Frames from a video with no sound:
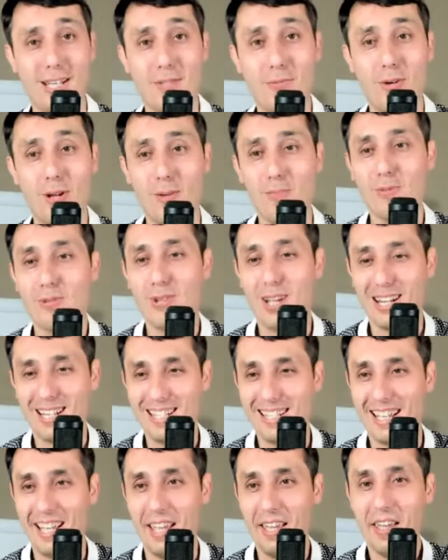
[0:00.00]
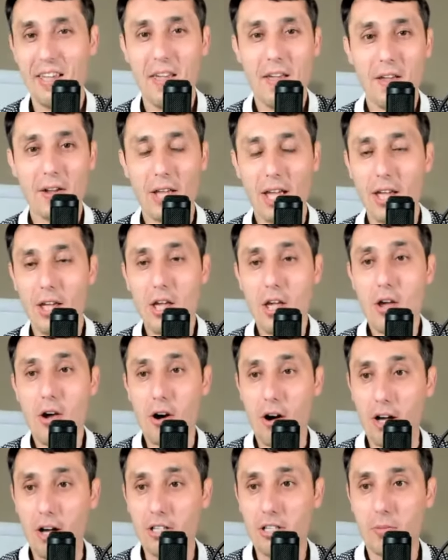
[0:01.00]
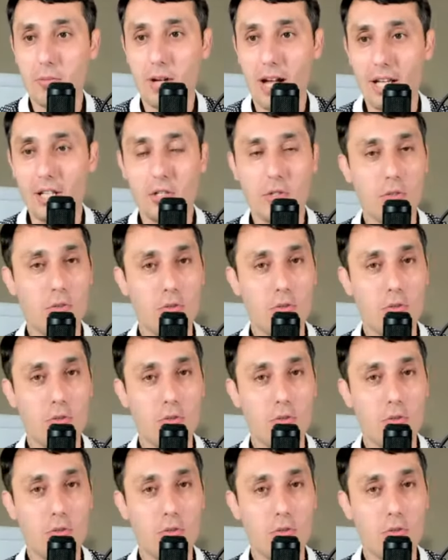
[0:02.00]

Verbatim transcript: That's what I'm trying to say. Okay. Awesome, guys.